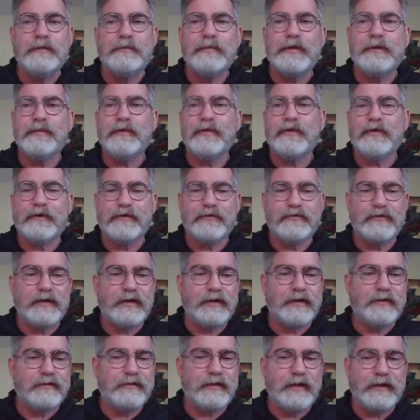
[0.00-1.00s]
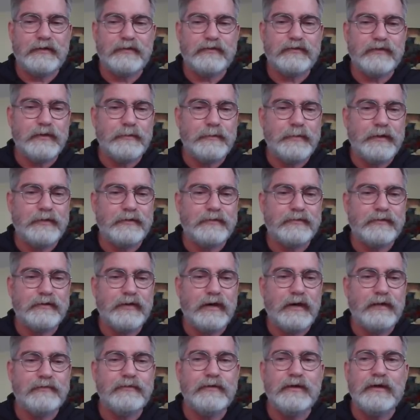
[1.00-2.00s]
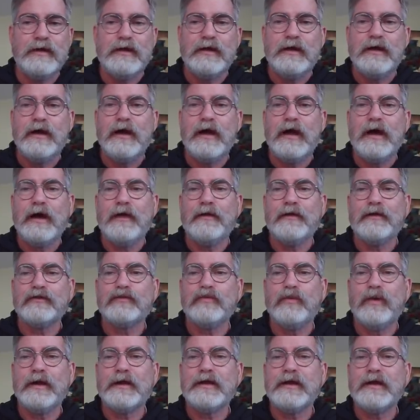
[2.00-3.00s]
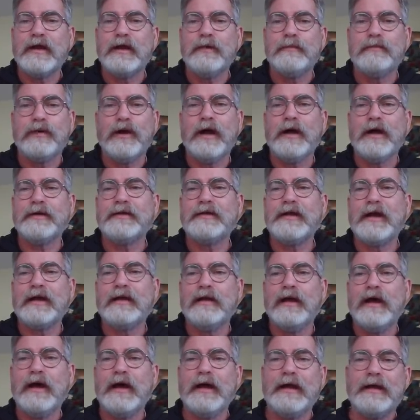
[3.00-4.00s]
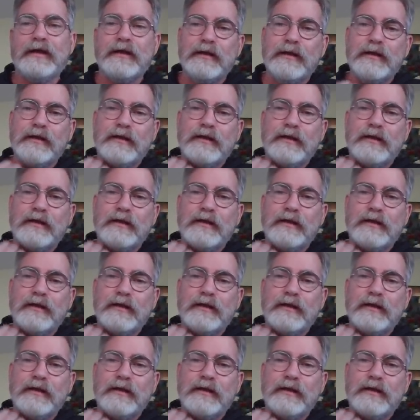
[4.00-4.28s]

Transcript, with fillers: people that are sending things to me and stuff. Uh, there's one here, broad daylight.